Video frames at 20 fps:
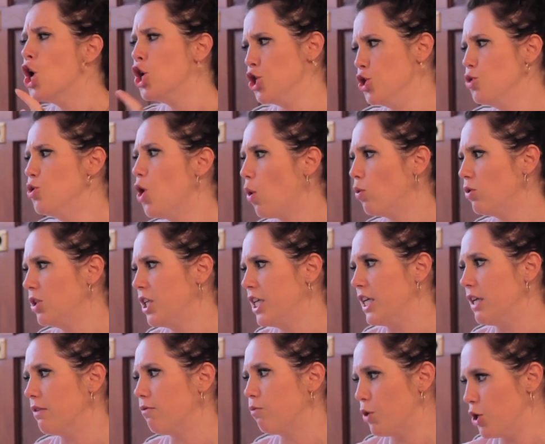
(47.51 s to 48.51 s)
you don't
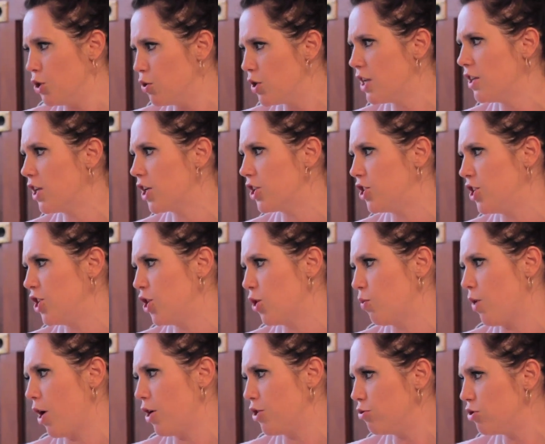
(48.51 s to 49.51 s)
leave. When you get in the casino
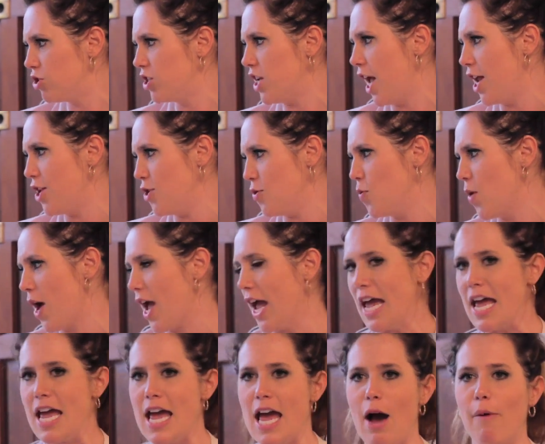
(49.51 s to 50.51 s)
round, you stay and you wait.
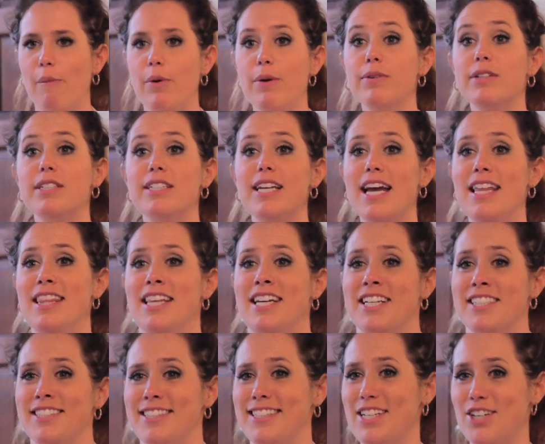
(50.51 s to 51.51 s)
And we would stay in the
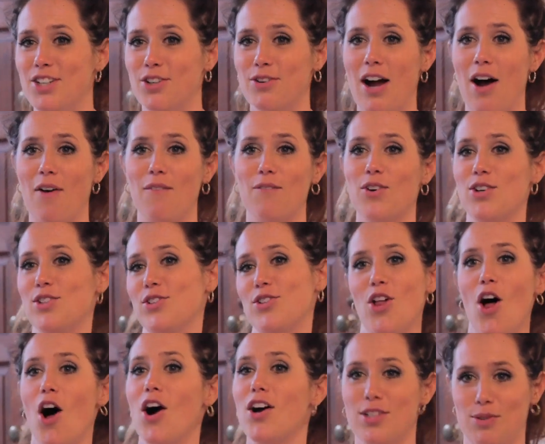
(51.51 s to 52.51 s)
casino round for as
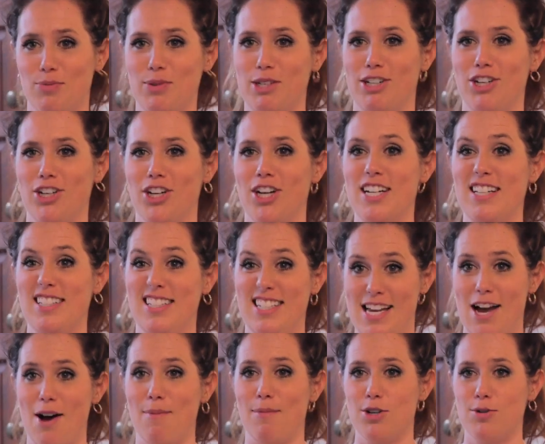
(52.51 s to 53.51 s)
long as we could and see
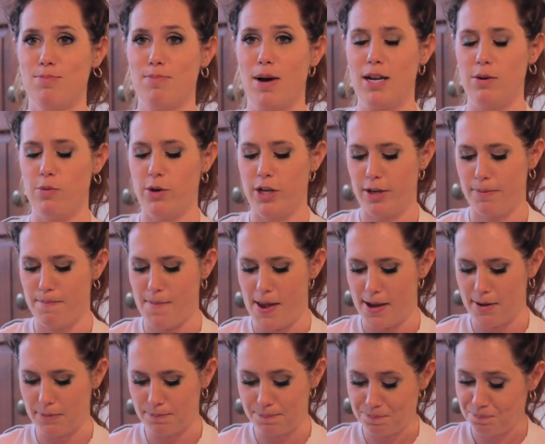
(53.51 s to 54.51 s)
how much money we could make.
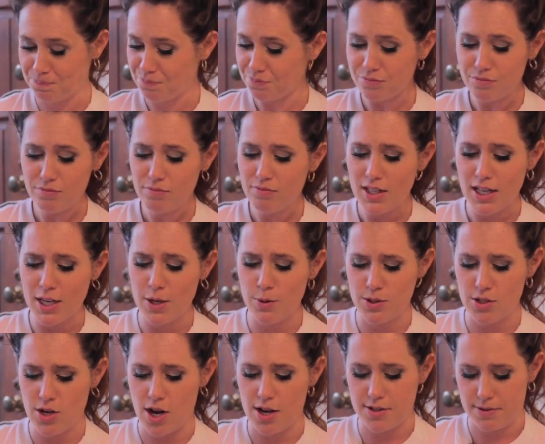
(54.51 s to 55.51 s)
It was
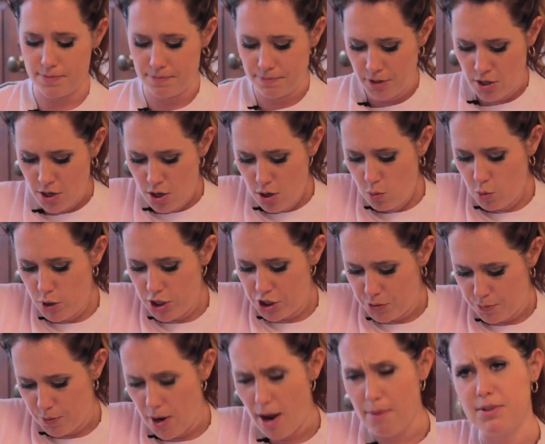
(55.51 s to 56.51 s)
awesome, which
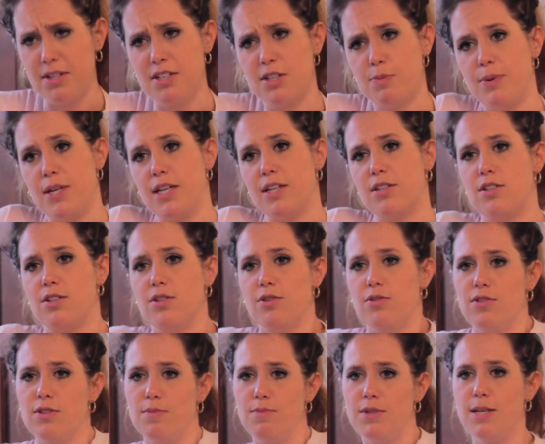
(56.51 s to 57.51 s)
probably speaks to
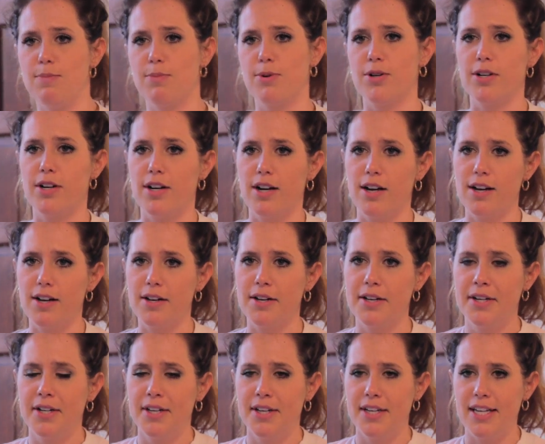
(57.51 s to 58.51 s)
some deeper
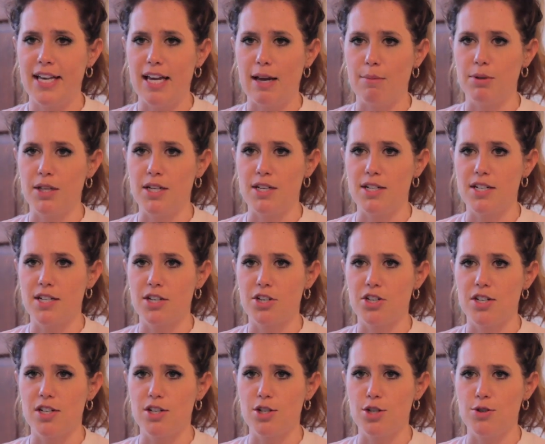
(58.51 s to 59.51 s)
gambling addiction
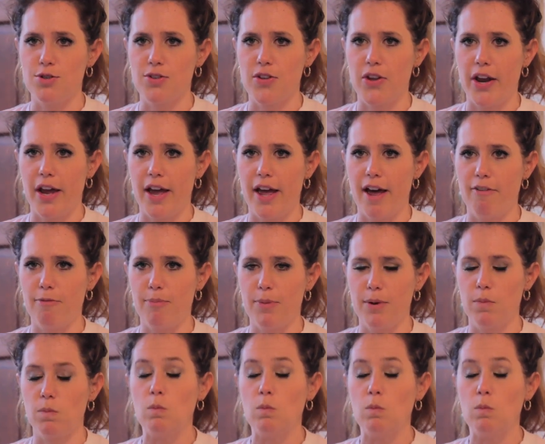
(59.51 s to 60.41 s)
issues that I have, but